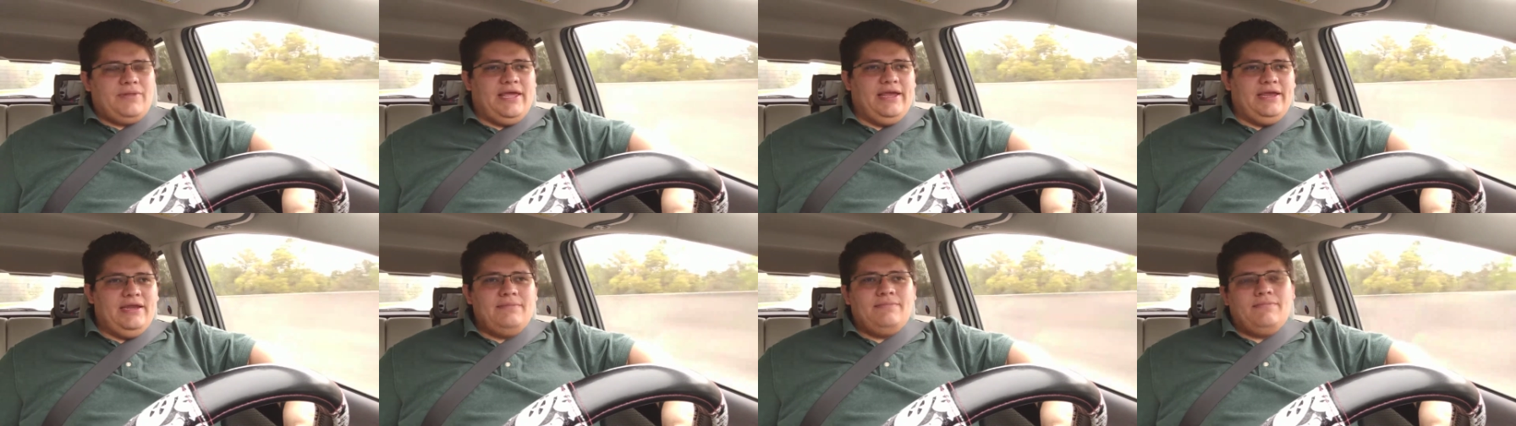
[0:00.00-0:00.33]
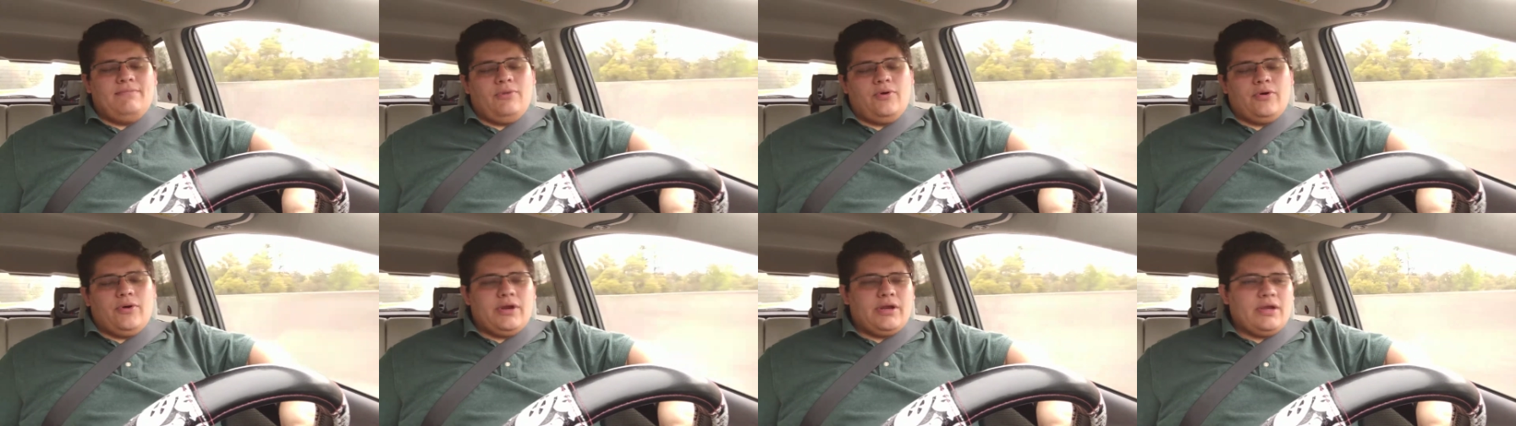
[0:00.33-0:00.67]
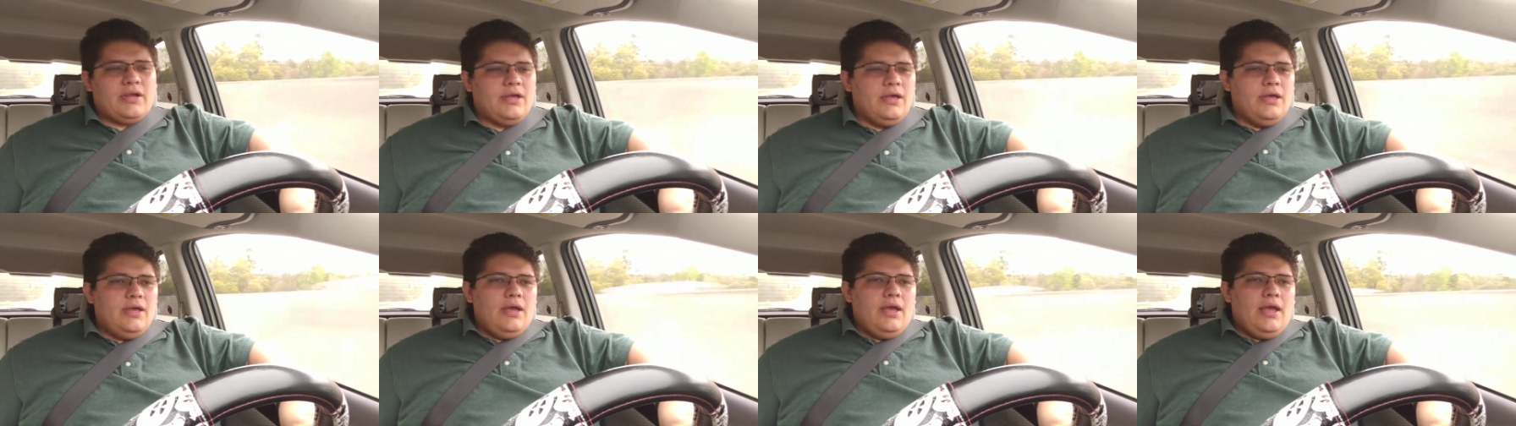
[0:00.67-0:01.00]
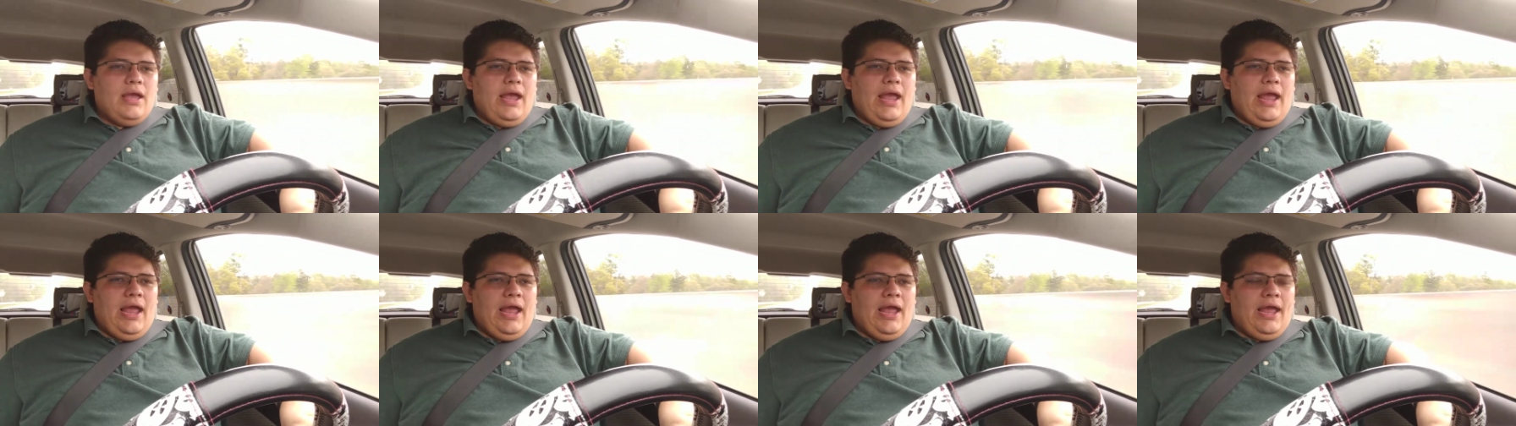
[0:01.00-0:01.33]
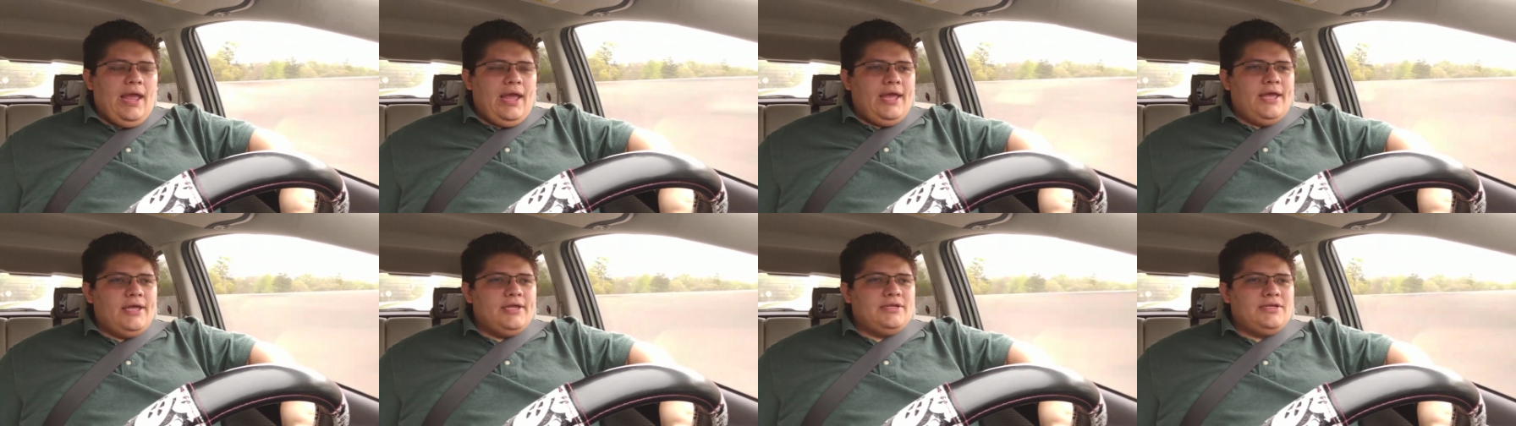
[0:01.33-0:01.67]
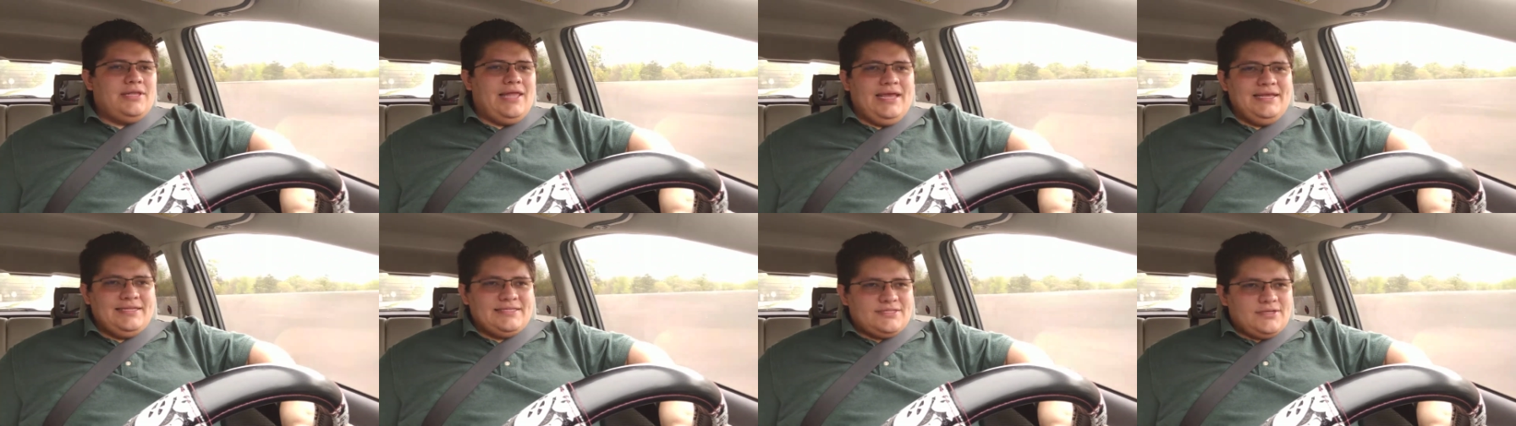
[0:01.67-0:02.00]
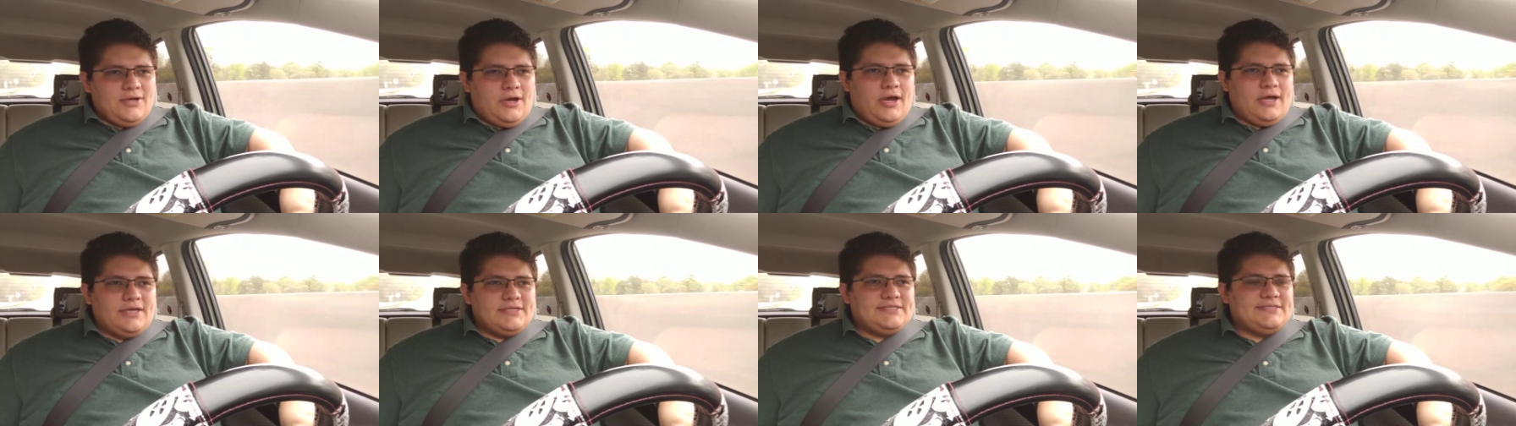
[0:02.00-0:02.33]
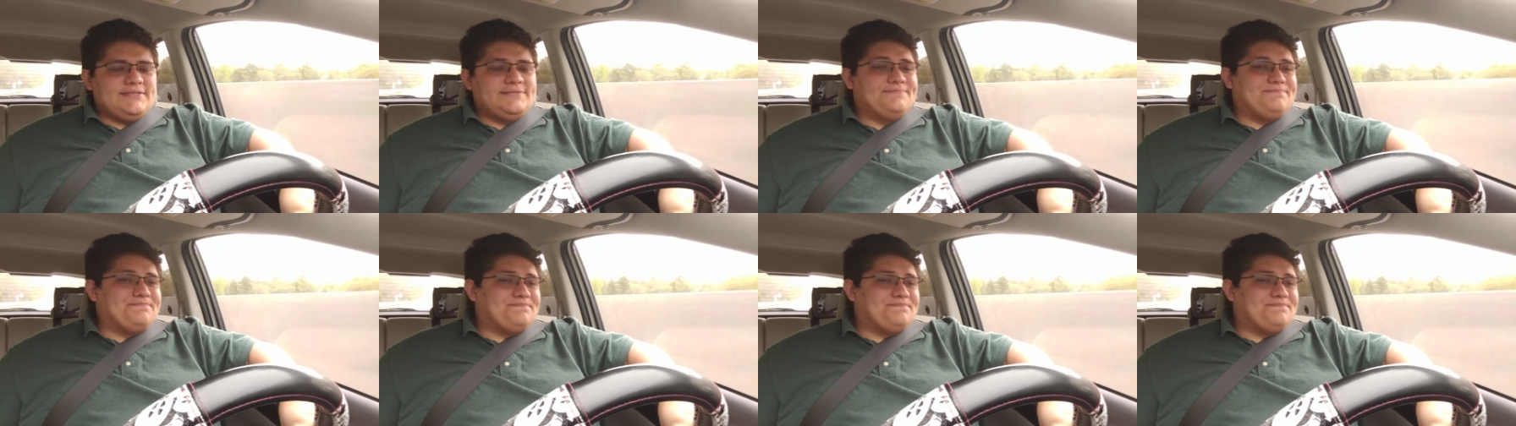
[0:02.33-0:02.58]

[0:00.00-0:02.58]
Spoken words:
plain boring, and light sauce.